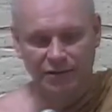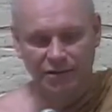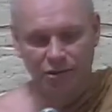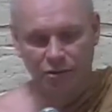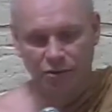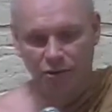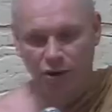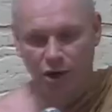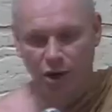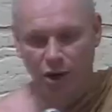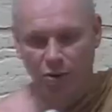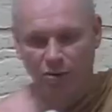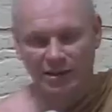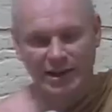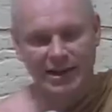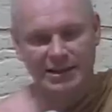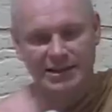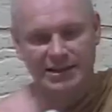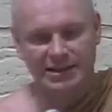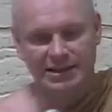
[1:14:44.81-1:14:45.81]
So you know,
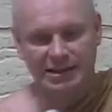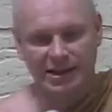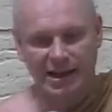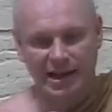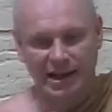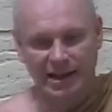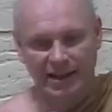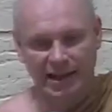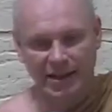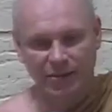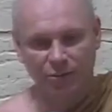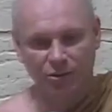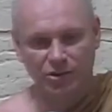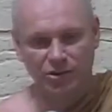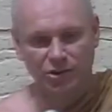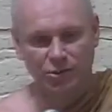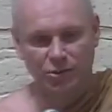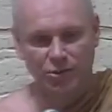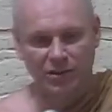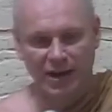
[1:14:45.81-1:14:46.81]
yes, that was
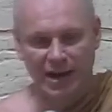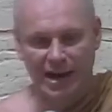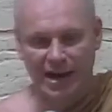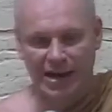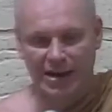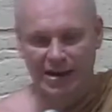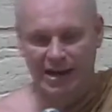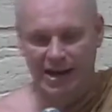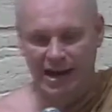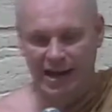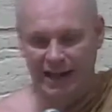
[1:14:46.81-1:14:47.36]
you there.